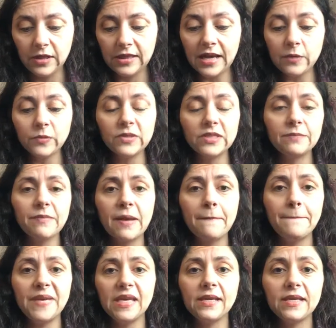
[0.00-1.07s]
That was my
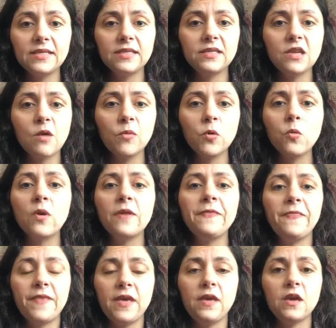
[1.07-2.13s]
biggest number one
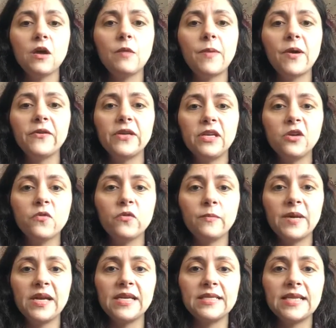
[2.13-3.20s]
thing about getting over
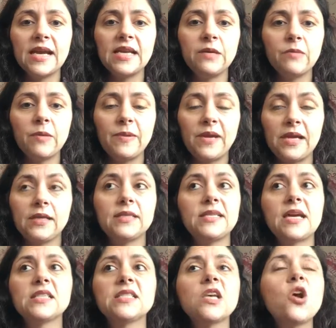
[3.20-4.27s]
my anxiety and my panic
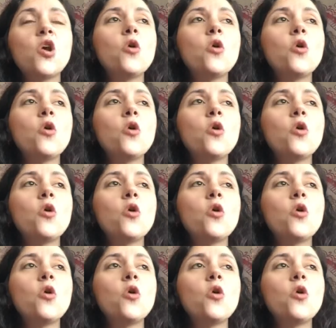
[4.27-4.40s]
attacks,